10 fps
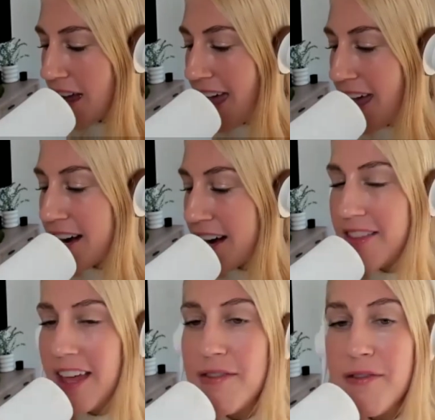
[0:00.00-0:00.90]
and
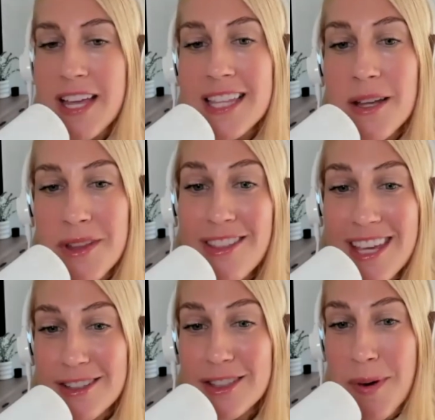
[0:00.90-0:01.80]
they feed them
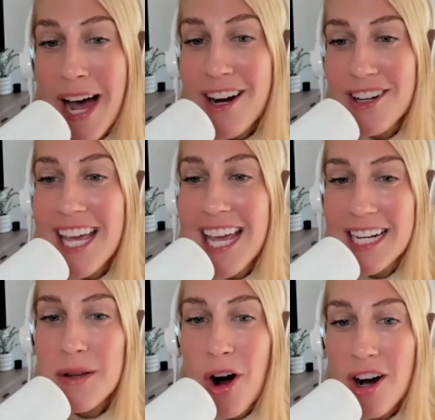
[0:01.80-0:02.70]
the expired
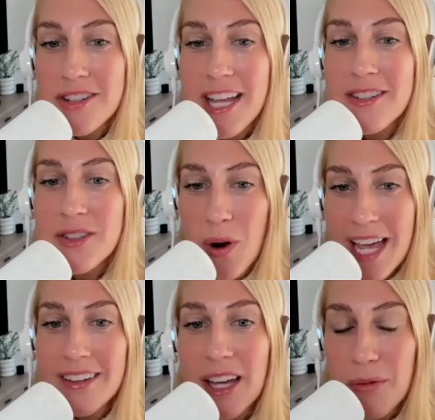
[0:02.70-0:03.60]
candy bars as a
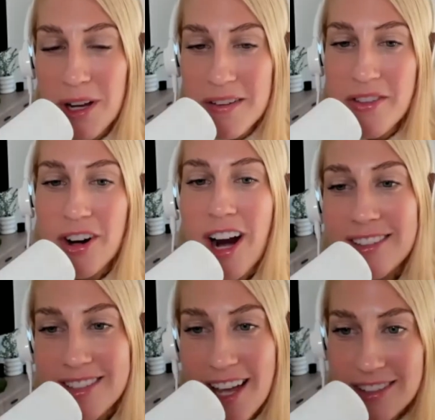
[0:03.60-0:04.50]
way to get rid of their
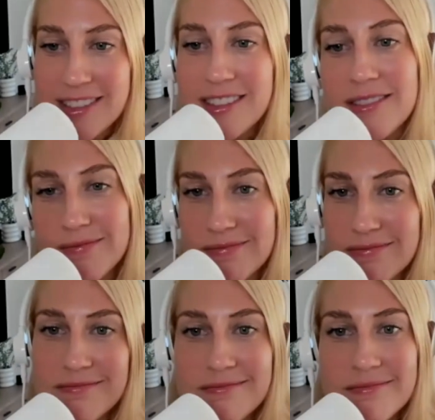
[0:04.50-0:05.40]
excess
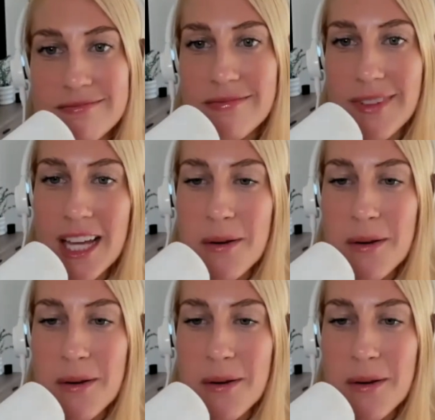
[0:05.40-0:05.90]
candy